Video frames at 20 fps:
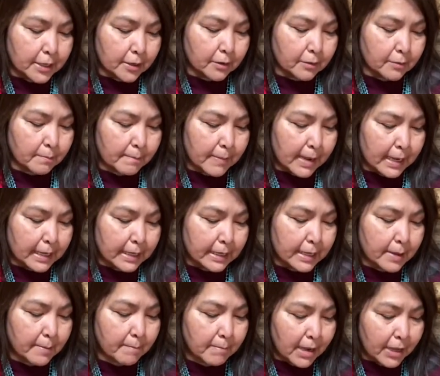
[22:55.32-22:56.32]
my
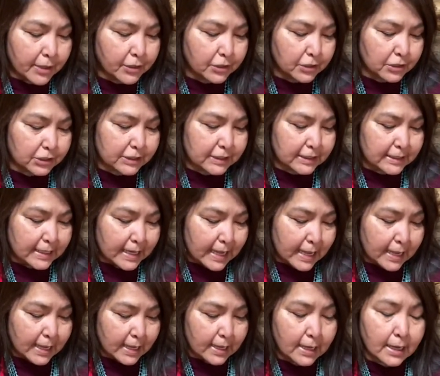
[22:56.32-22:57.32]
mother
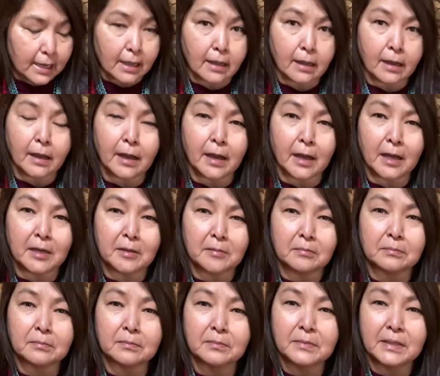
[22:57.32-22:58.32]
today,
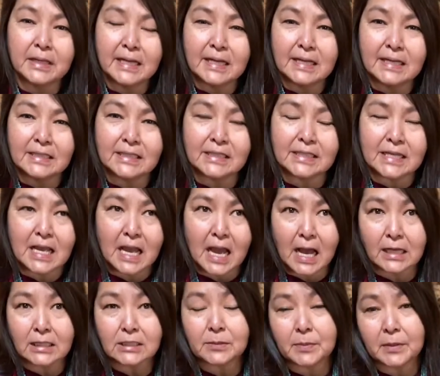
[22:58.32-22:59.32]
she
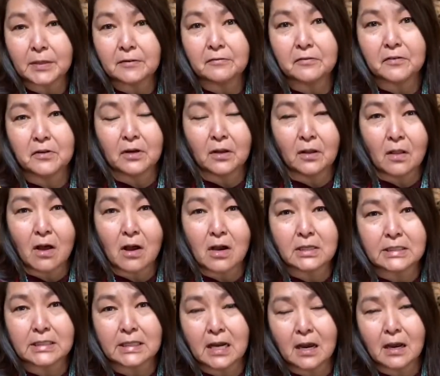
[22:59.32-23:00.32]
has been for a long
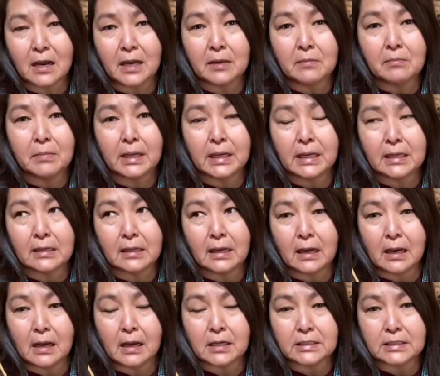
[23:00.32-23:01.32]
time, but
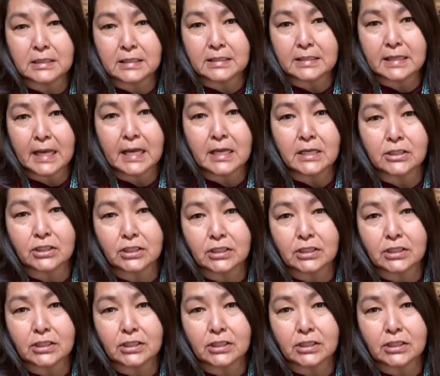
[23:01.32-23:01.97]
today she